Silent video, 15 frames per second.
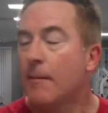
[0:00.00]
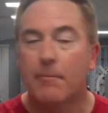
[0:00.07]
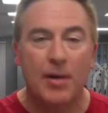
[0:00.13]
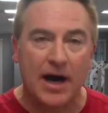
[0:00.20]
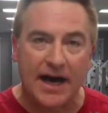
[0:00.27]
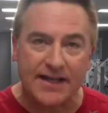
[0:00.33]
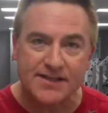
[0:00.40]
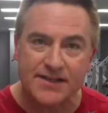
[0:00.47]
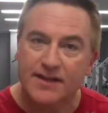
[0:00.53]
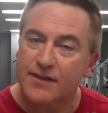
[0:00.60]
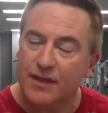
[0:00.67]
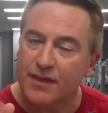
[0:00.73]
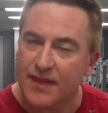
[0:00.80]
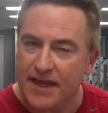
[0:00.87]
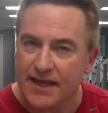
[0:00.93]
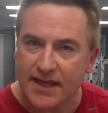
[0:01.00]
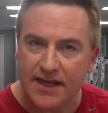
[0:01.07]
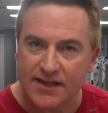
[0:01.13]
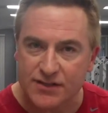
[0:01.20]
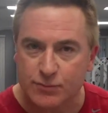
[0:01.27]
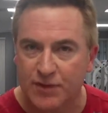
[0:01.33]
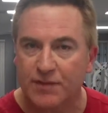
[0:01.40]
But the thing
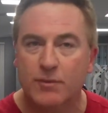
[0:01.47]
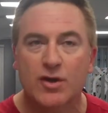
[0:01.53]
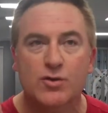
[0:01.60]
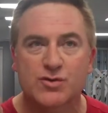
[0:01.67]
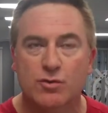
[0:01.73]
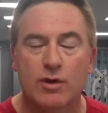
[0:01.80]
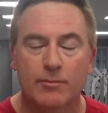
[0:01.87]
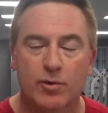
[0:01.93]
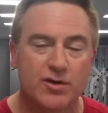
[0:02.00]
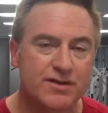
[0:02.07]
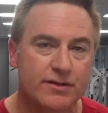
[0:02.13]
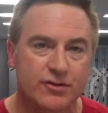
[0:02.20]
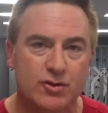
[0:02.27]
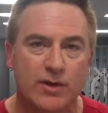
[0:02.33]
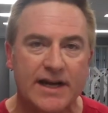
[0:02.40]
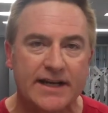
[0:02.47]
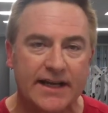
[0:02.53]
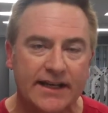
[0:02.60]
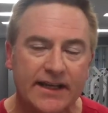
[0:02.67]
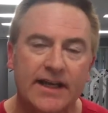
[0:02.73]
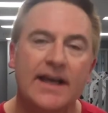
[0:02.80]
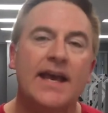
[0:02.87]
is, with Kuzora Personal
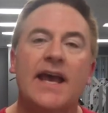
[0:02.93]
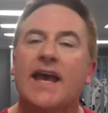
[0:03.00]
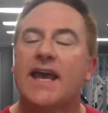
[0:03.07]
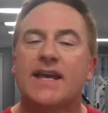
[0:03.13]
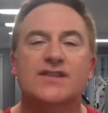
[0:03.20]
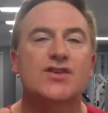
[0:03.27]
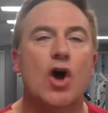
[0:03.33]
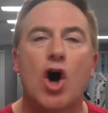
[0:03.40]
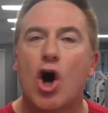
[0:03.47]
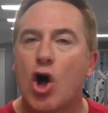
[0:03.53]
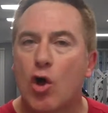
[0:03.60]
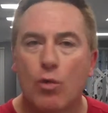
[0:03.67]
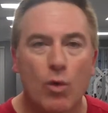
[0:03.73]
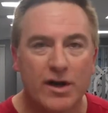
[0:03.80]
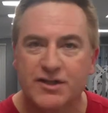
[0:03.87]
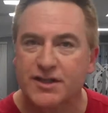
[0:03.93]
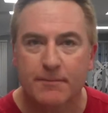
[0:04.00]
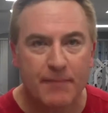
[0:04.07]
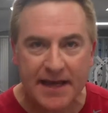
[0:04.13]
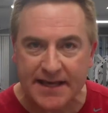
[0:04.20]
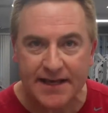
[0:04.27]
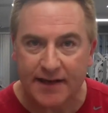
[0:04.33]
Training, it's all what you
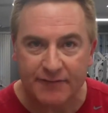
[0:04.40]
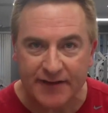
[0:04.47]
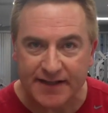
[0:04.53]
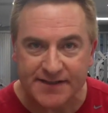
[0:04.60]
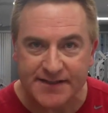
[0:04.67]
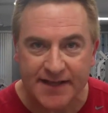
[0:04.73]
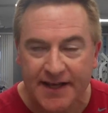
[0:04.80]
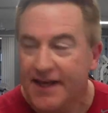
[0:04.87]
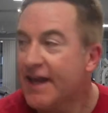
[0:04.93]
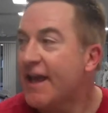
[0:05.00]
make of it.